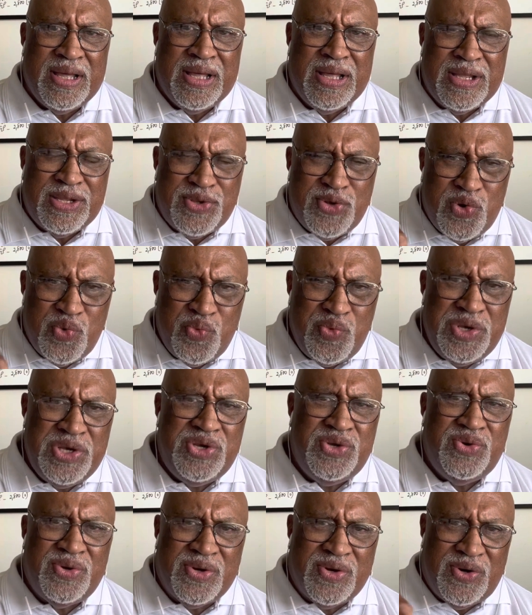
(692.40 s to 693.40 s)
So we
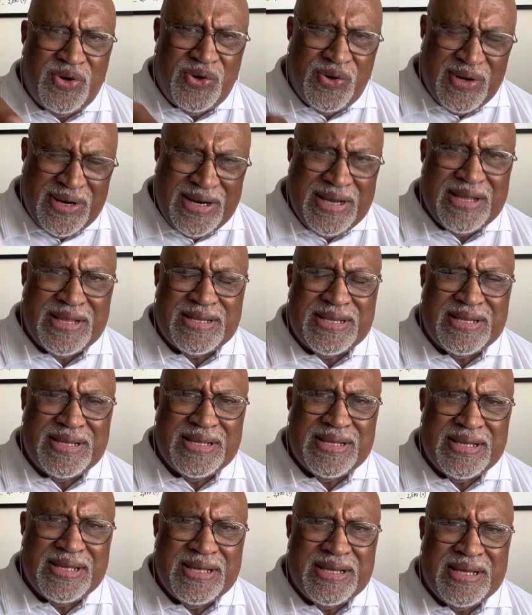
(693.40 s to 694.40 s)
should coalesce.
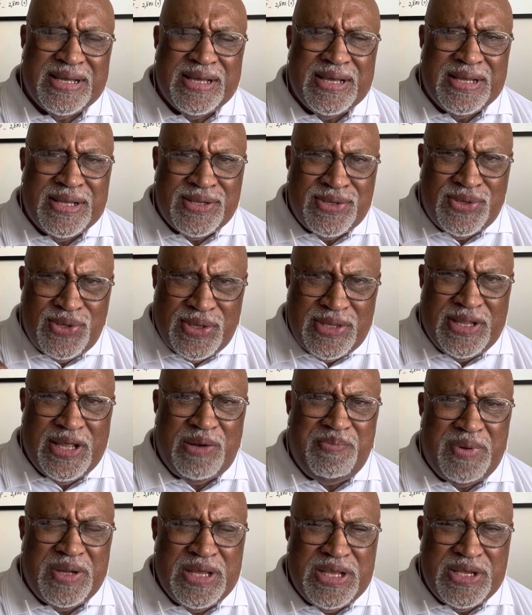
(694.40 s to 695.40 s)
So
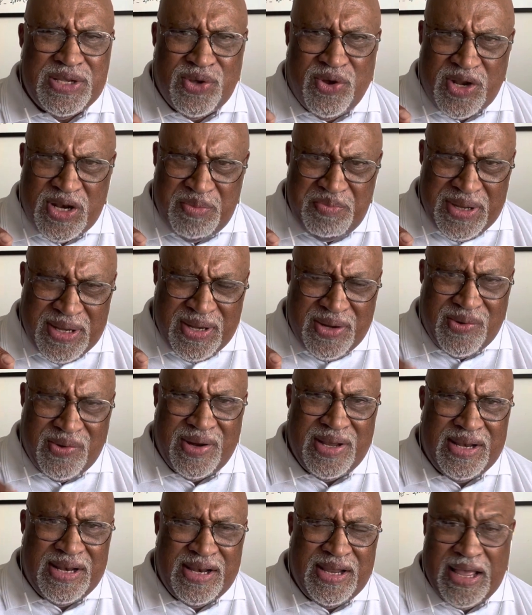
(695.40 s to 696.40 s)
DELPA is going to be
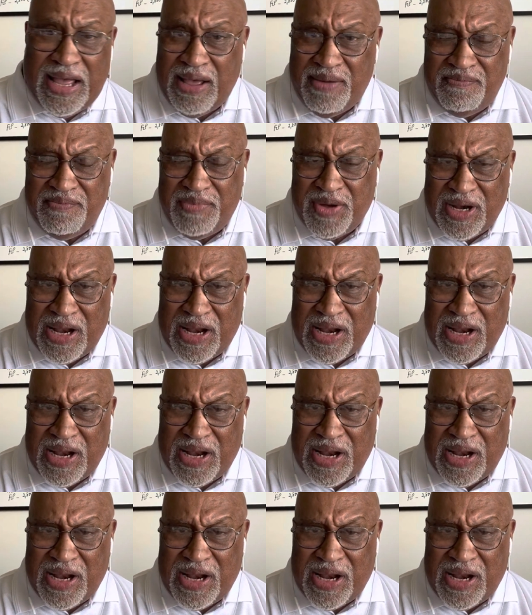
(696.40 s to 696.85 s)
greatly hampered,